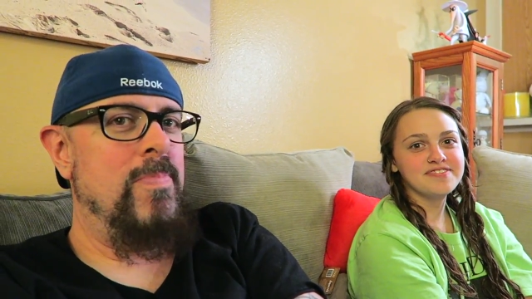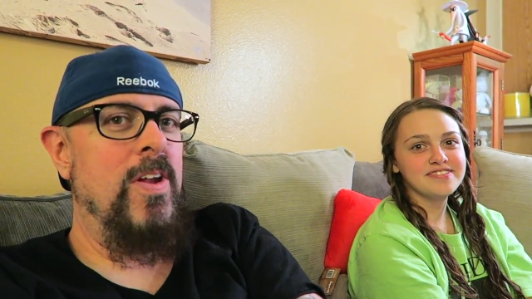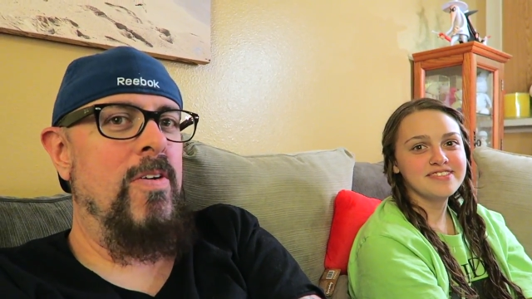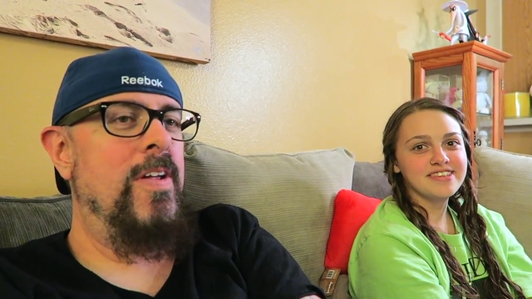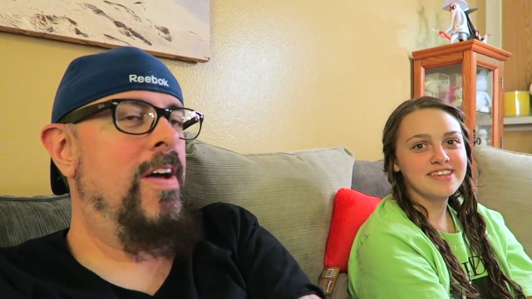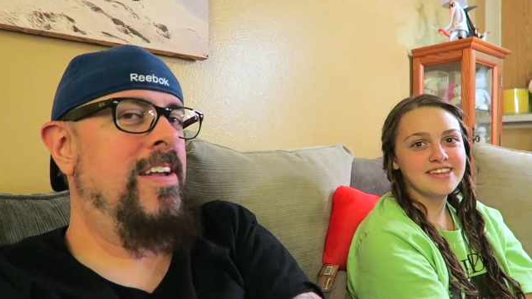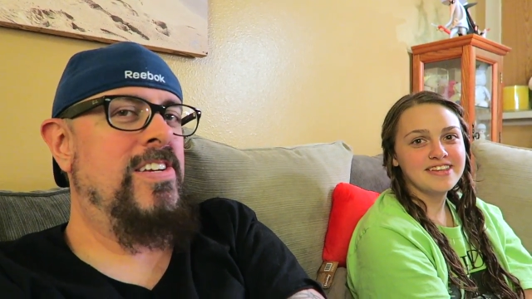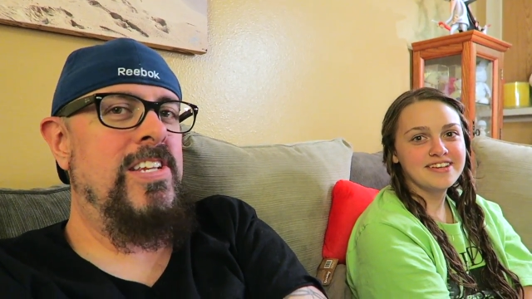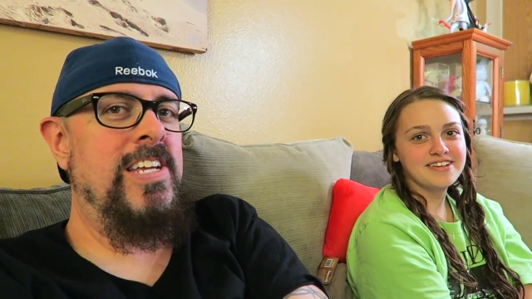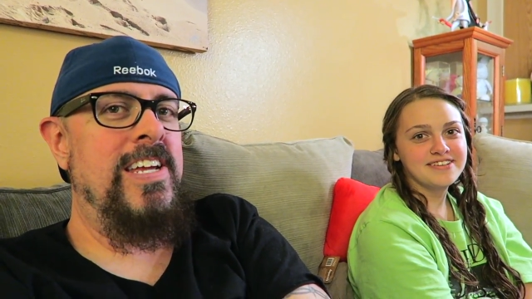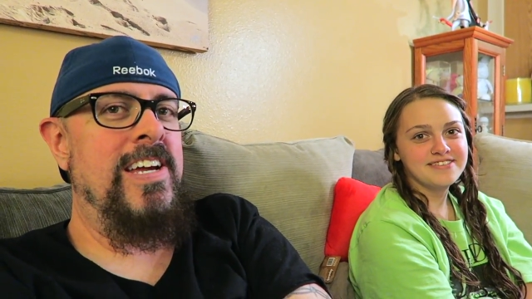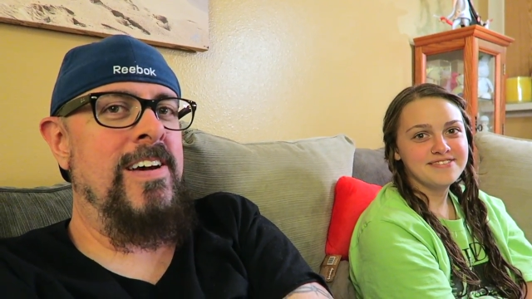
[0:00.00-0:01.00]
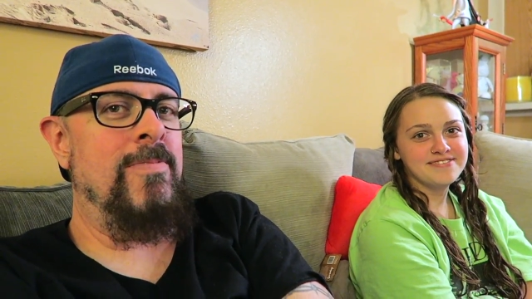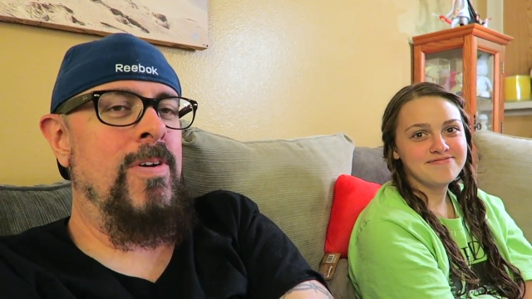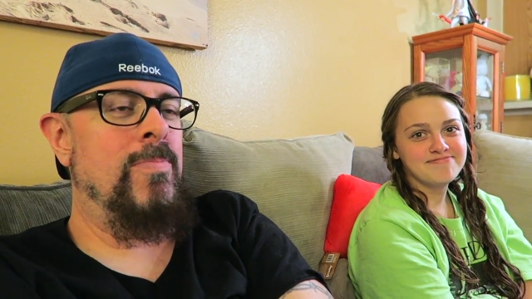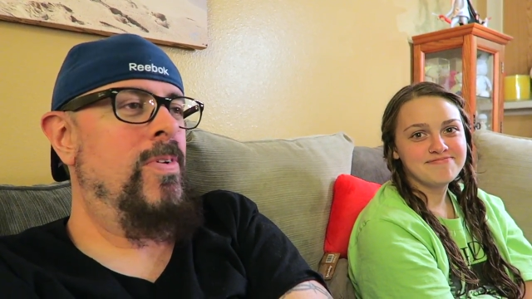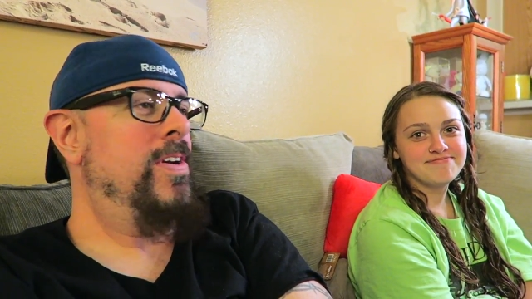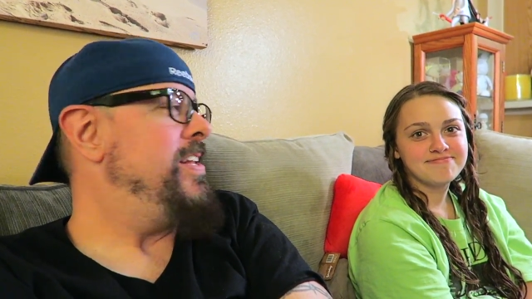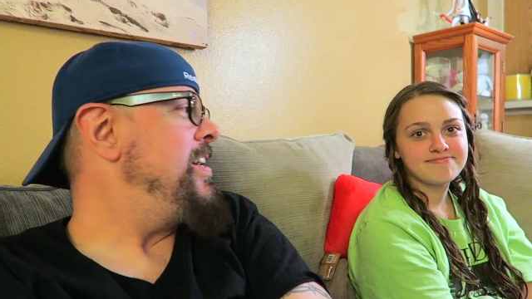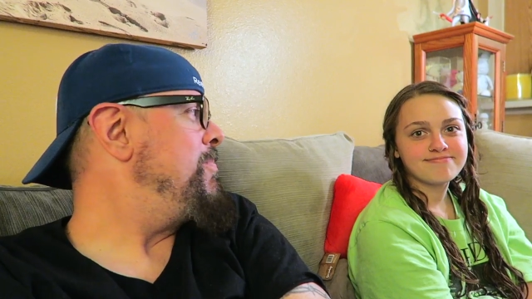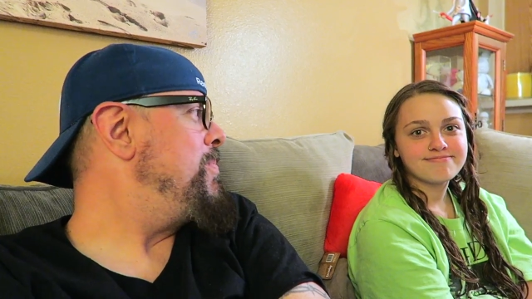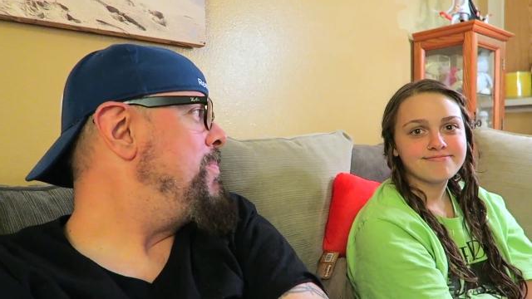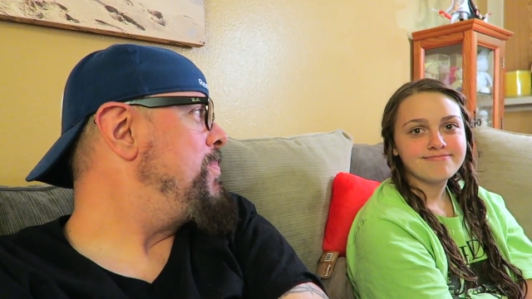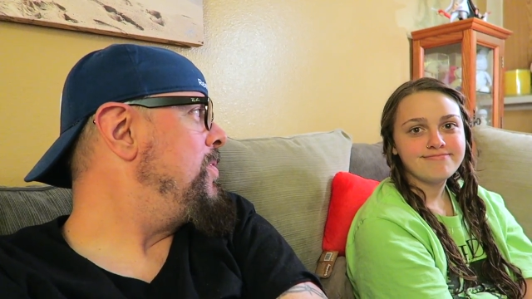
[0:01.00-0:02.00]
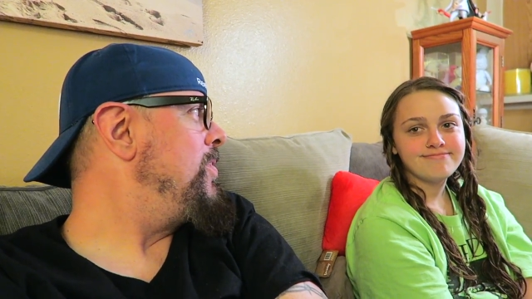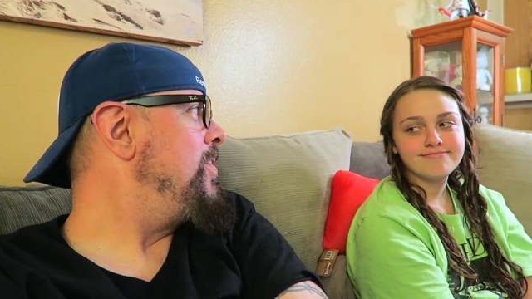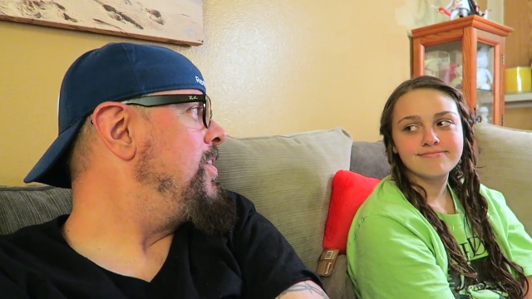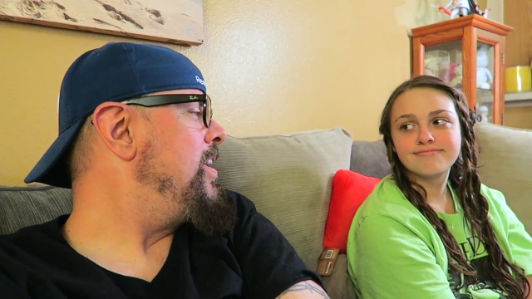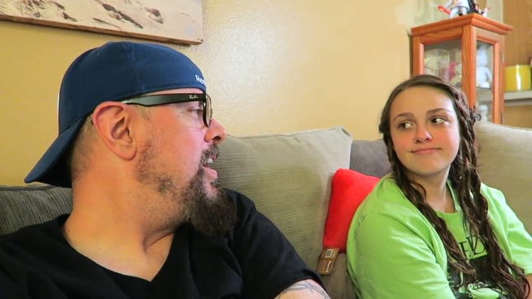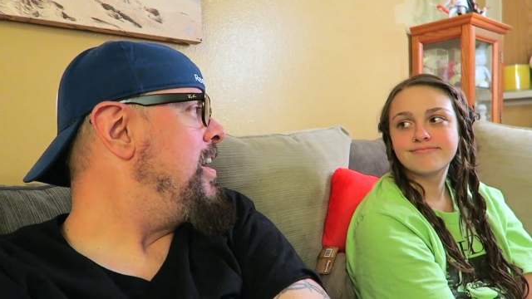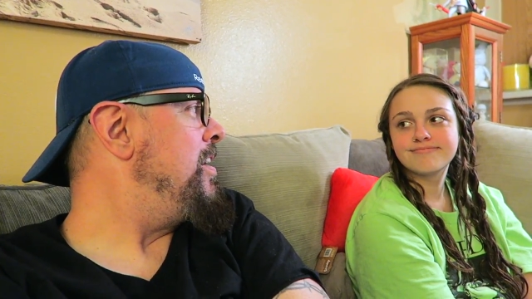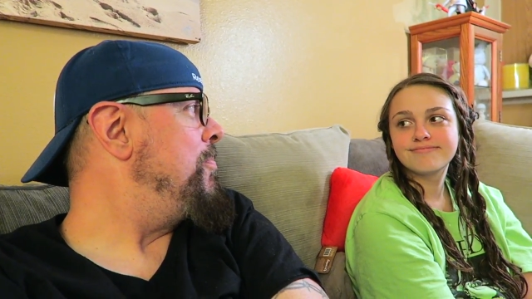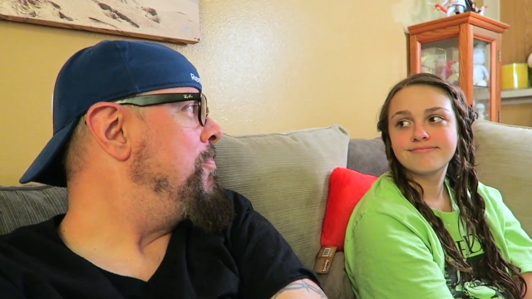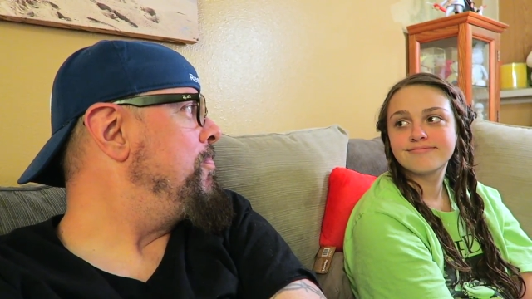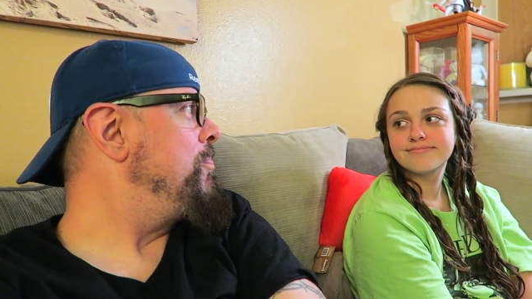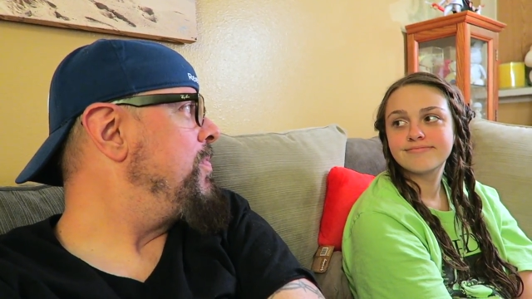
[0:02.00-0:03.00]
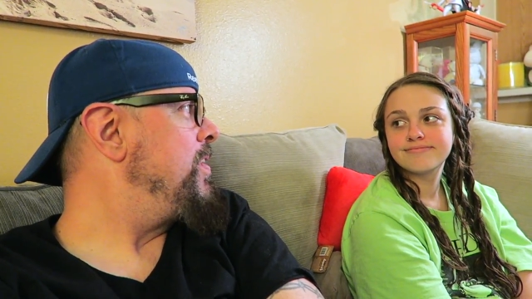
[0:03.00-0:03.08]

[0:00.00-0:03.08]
Speaker 1: You know, actually, uh, one more thing. People um,